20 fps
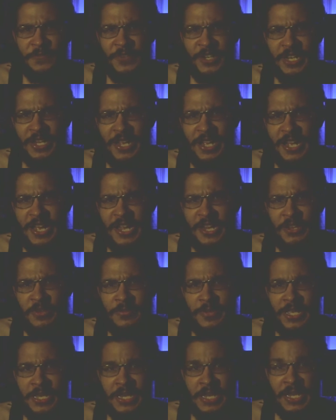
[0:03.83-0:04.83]
Freaking high
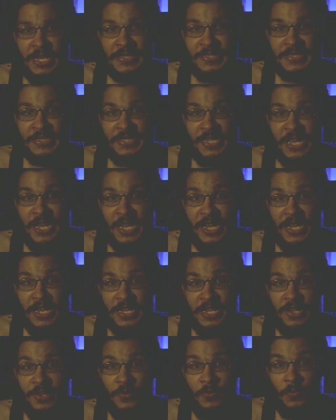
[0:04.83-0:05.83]
humidity
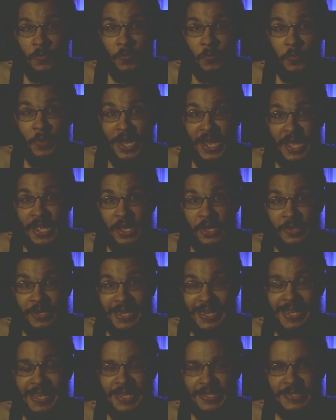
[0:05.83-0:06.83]
aside and a wild
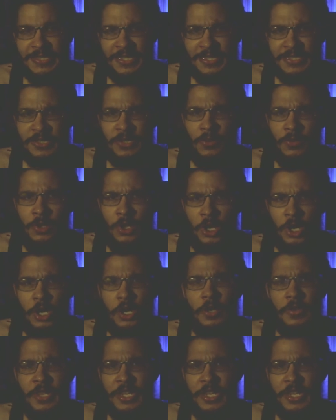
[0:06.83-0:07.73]
antics galore.